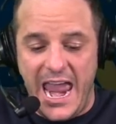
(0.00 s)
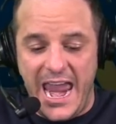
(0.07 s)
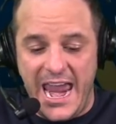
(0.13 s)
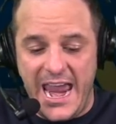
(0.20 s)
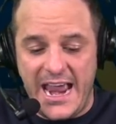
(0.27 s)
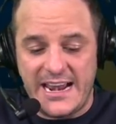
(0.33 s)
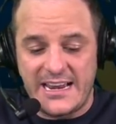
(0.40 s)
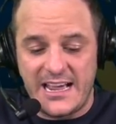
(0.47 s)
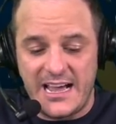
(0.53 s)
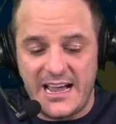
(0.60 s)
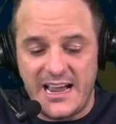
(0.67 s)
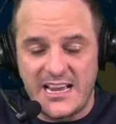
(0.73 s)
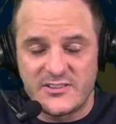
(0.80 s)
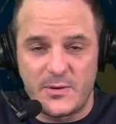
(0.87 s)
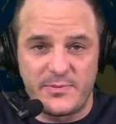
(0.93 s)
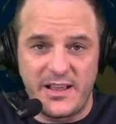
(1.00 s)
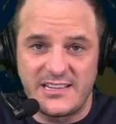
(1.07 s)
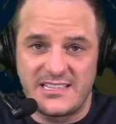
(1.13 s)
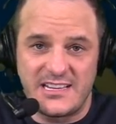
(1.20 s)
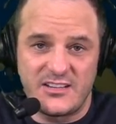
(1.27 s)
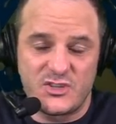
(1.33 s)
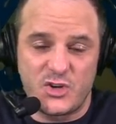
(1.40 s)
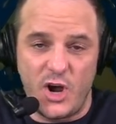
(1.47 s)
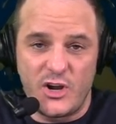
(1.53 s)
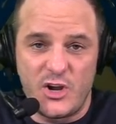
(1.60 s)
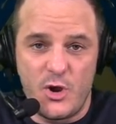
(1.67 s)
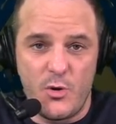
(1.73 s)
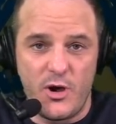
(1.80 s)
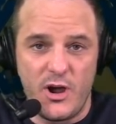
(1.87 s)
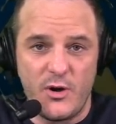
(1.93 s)
and is replacing Sean
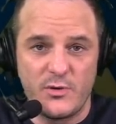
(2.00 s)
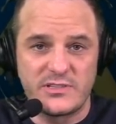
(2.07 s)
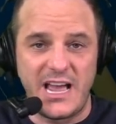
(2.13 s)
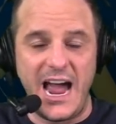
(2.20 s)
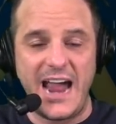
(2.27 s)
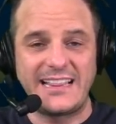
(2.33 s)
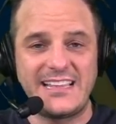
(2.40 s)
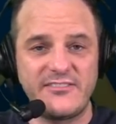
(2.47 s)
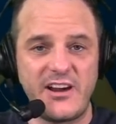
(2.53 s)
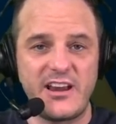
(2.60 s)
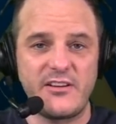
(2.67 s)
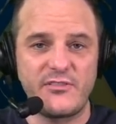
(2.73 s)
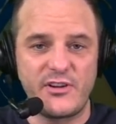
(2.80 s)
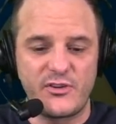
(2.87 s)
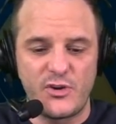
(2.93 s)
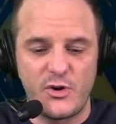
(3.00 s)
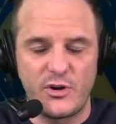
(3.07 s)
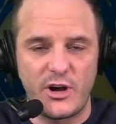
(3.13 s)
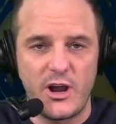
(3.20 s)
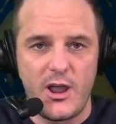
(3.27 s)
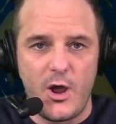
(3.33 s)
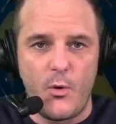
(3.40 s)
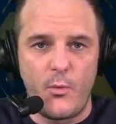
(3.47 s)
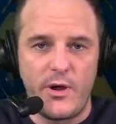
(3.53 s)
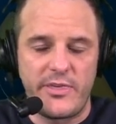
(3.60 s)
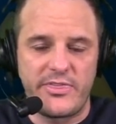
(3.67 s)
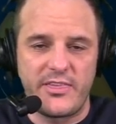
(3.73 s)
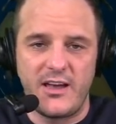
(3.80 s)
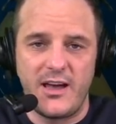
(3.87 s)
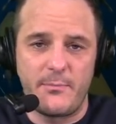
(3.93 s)
Nua, who is a highly rated recruiter,
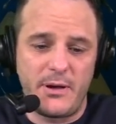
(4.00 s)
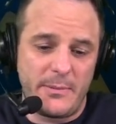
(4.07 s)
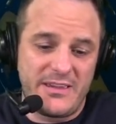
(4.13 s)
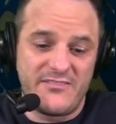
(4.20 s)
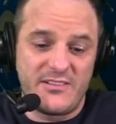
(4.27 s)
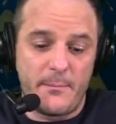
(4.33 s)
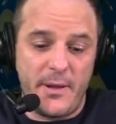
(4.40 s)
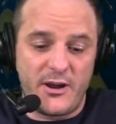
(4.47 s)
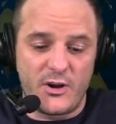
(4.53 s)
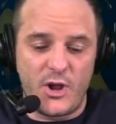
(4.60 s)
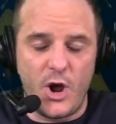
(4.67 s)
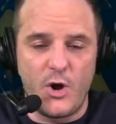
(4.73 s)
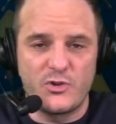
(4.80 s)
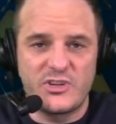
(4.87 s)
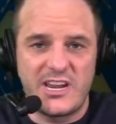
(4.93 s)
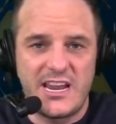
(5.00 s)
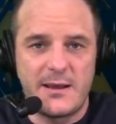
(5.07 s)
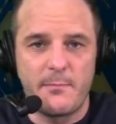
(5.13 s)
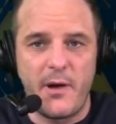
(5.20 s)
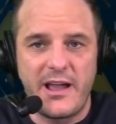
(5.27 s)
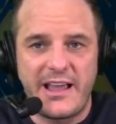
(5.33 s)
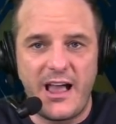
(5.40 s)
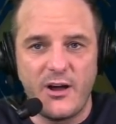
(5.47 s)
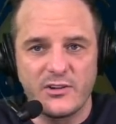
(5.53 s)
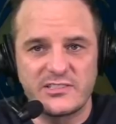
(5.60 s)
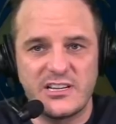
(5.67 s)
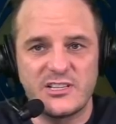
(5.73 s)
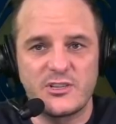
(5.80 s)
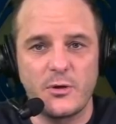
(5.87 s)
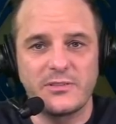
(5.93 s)
with probably even a better coach in Mike
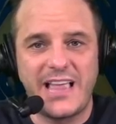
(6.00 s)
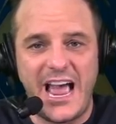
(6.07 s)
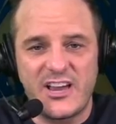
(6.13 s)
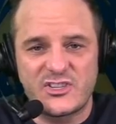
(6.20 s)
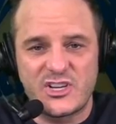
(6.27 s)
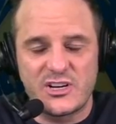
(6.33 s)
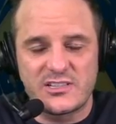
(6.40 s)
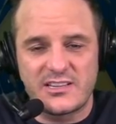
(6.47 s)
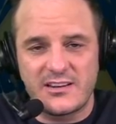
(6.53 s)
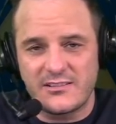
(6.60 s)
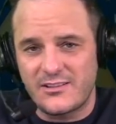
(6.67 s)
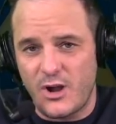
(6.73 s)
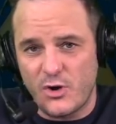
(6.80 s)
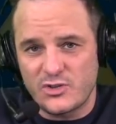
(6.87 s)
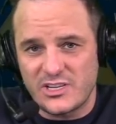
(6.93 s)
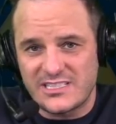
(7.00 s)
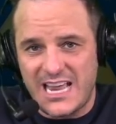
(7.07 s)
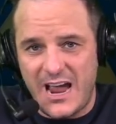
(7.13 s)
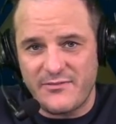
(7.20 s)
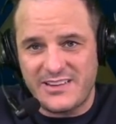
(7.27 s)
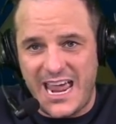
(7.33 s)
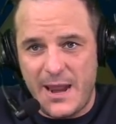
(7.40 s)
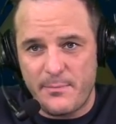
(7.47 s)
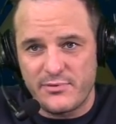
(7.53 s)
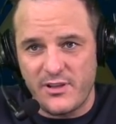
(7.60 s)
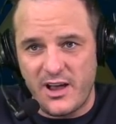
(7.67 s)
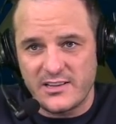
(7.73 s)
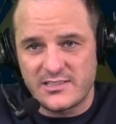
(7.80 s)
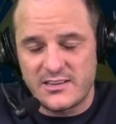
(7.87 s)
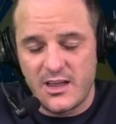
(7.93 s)
Elston. So last year's coaching staff,
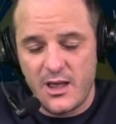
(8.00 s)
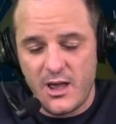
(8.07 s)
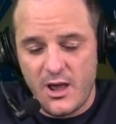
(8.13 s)
A-plus.